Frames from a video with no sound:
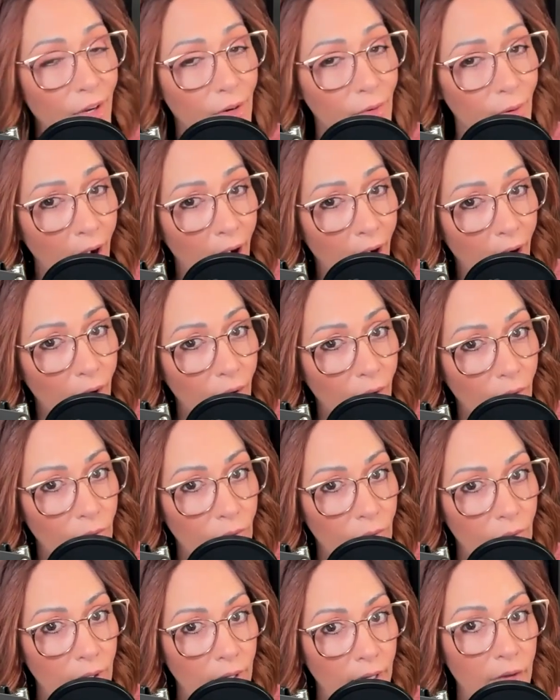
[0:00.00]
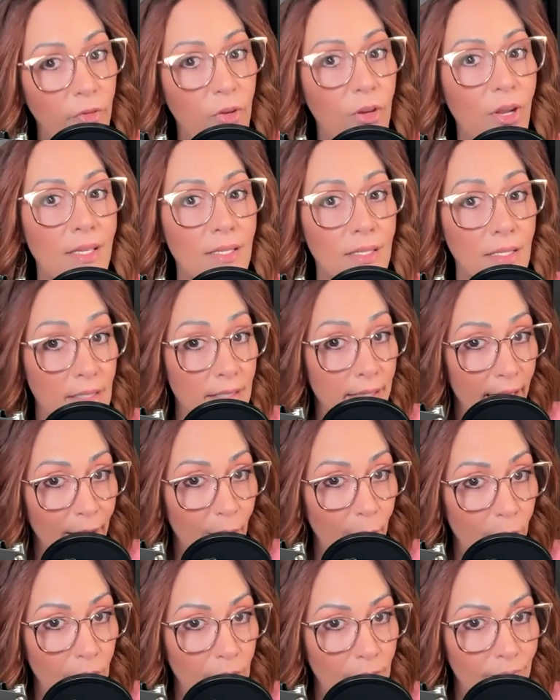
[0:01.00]
grow if you're not
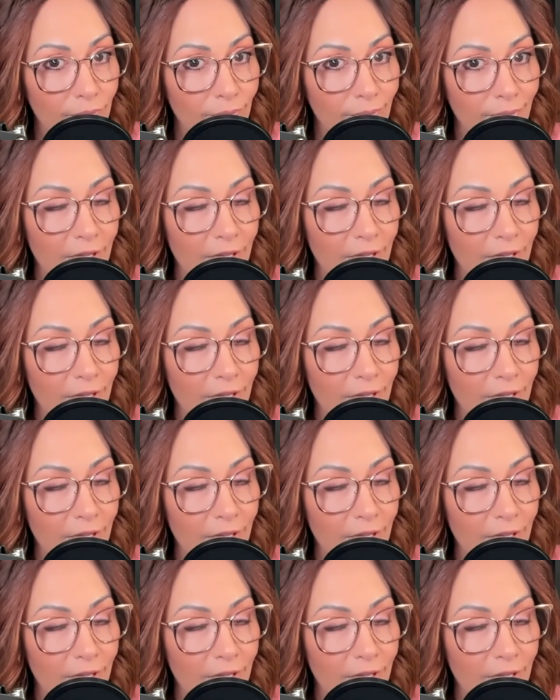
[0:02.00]
sustainable.